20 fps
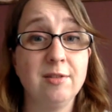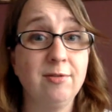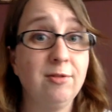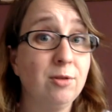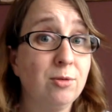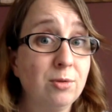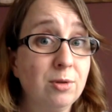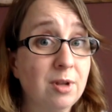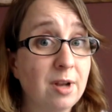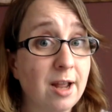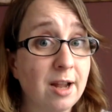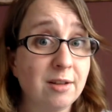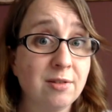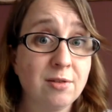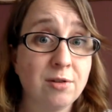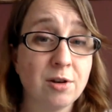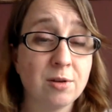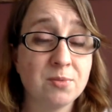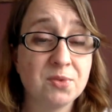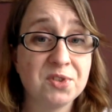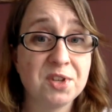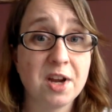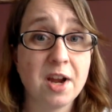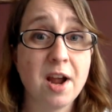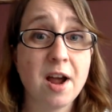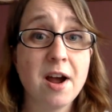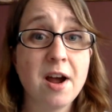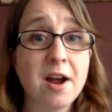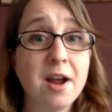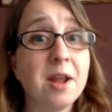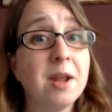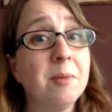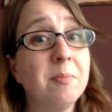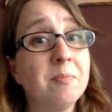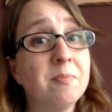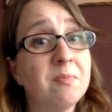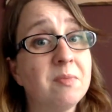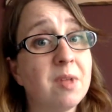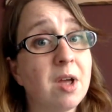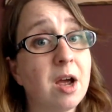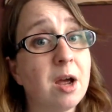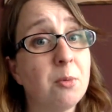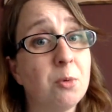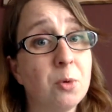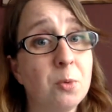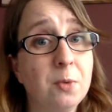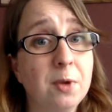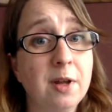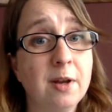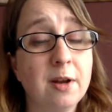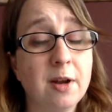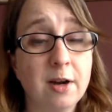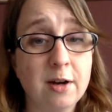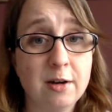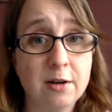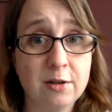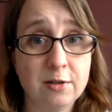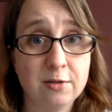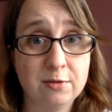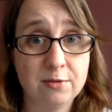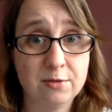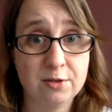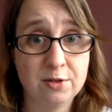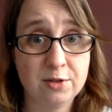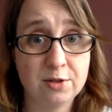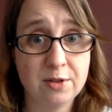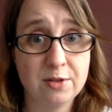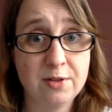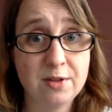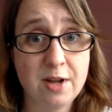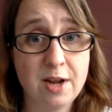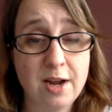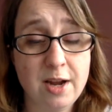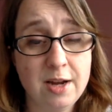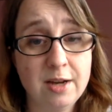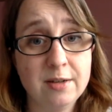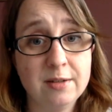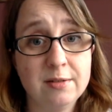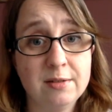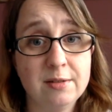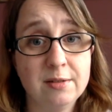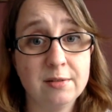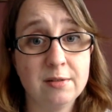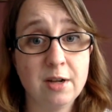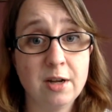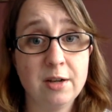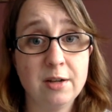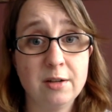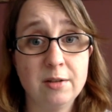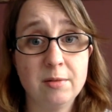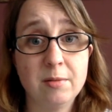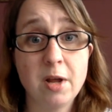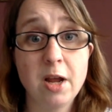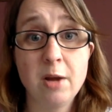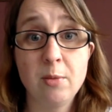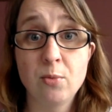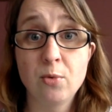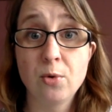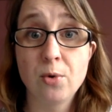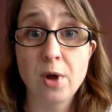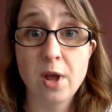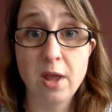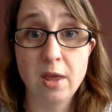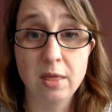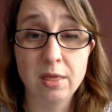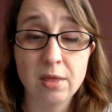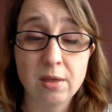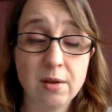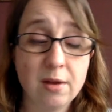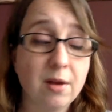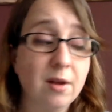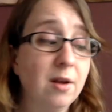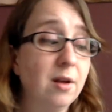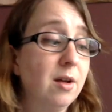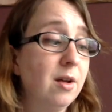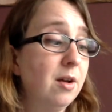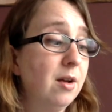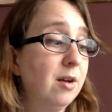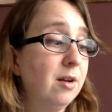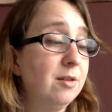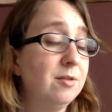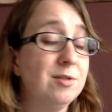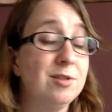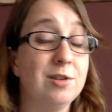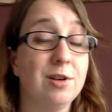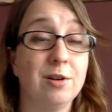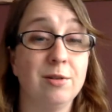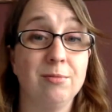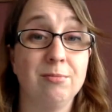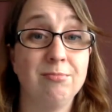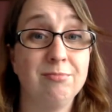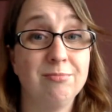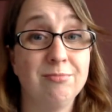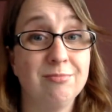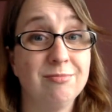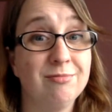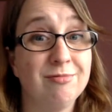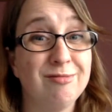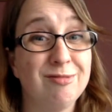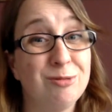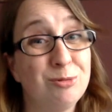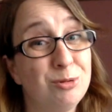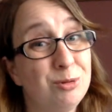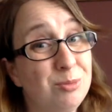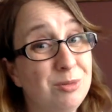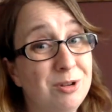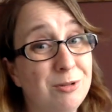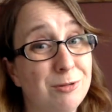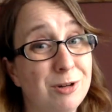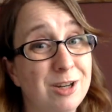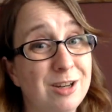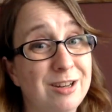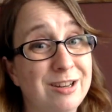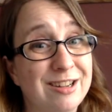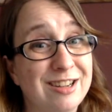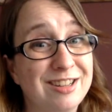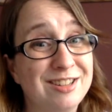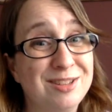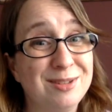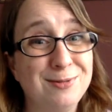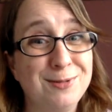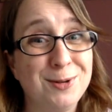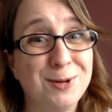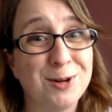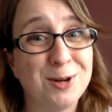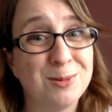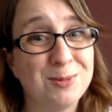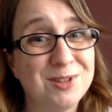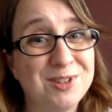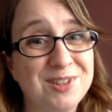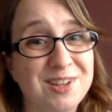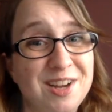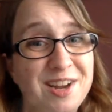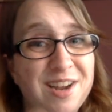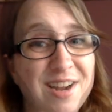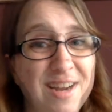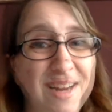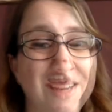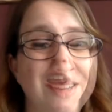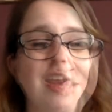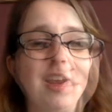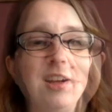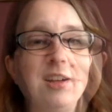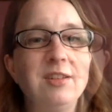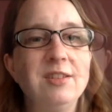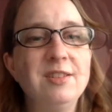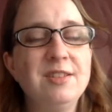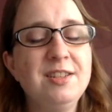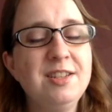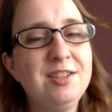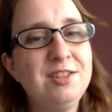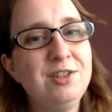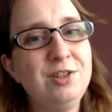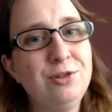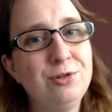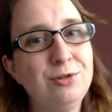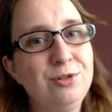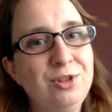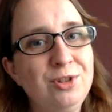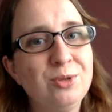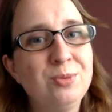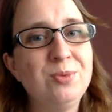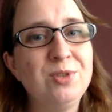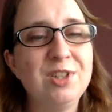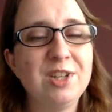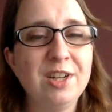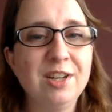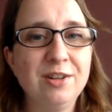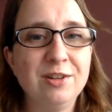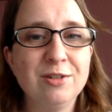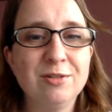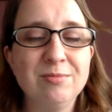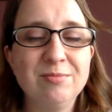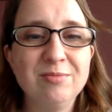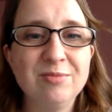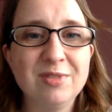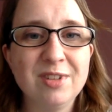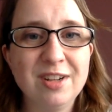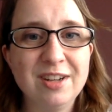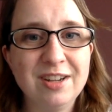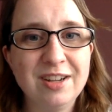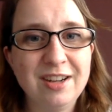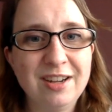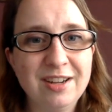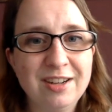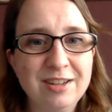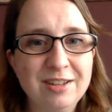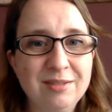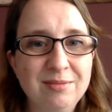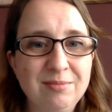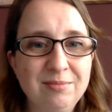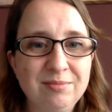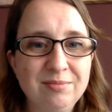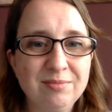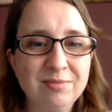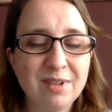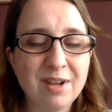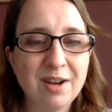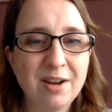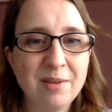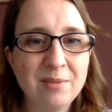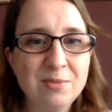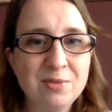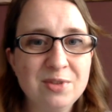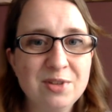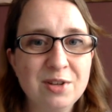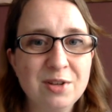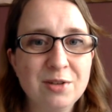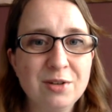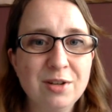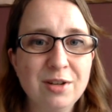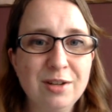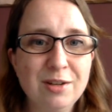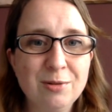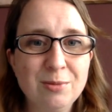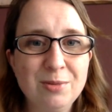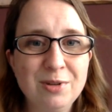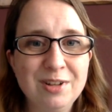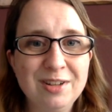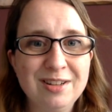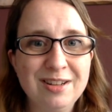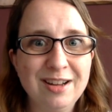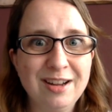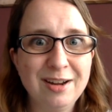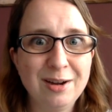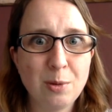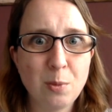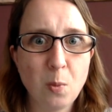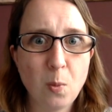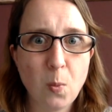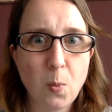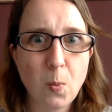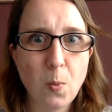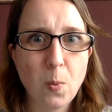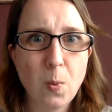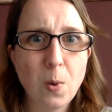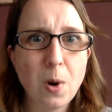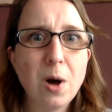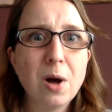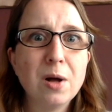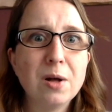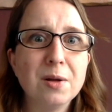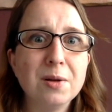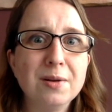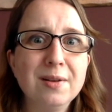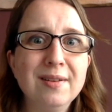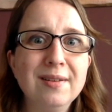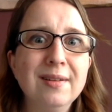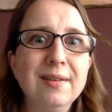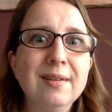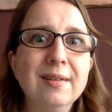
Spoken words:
if you would like to come say hi, I will be there on Sunday, April 8th. So it would be really nice if you come and say hi. And this YouTube channel, I'm still a little bit like, what?